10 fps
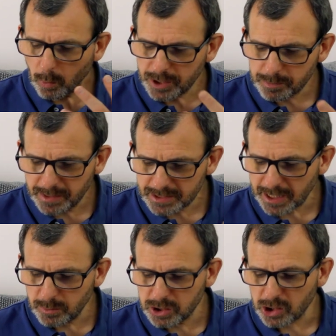which means
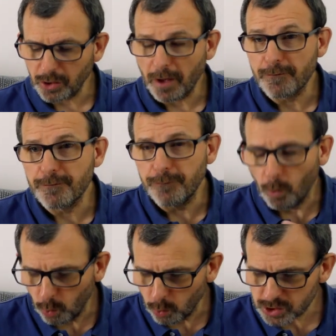he was sort of like
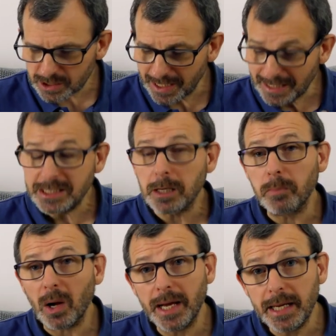forced into
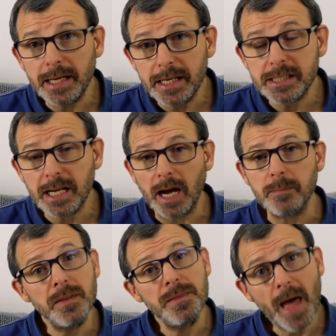playing his
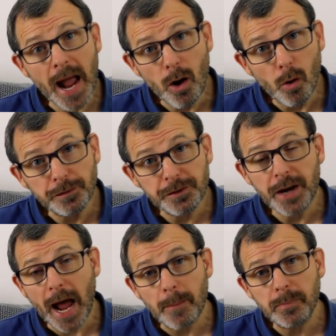game. And that
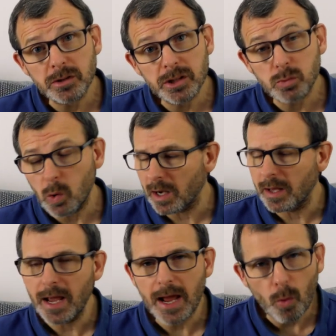often happens as well
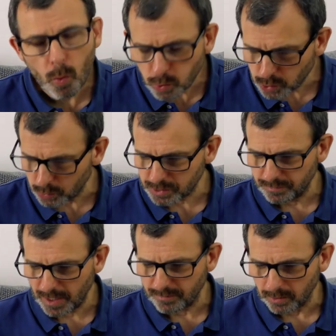at all sorts
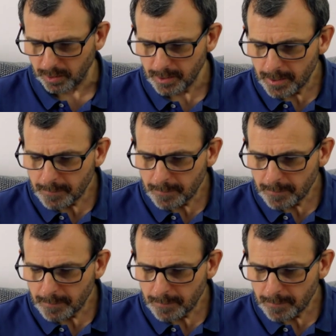of level.